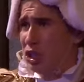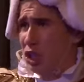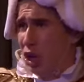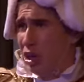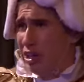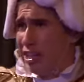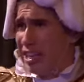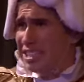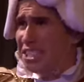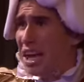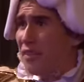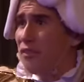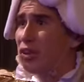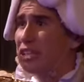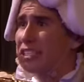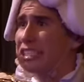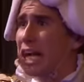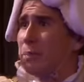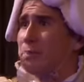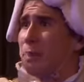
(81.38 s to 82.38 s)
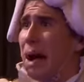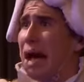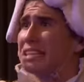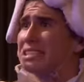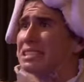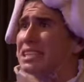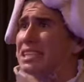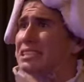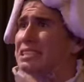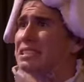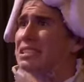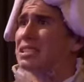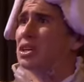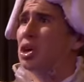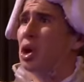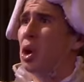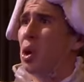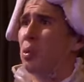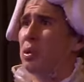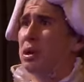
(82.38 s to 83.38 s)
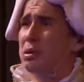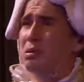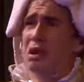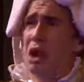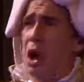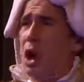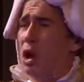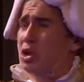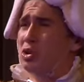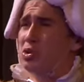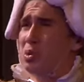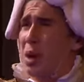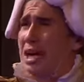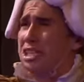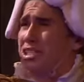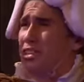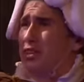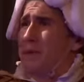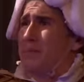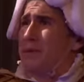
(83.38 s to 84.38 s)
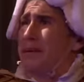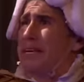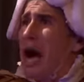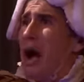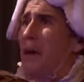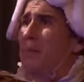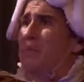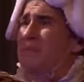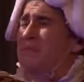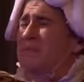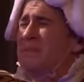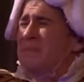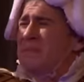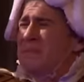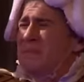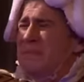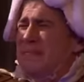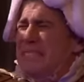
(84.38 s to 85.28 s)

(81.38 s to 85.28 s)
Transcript: but surely, as every day passes, we will all gradually become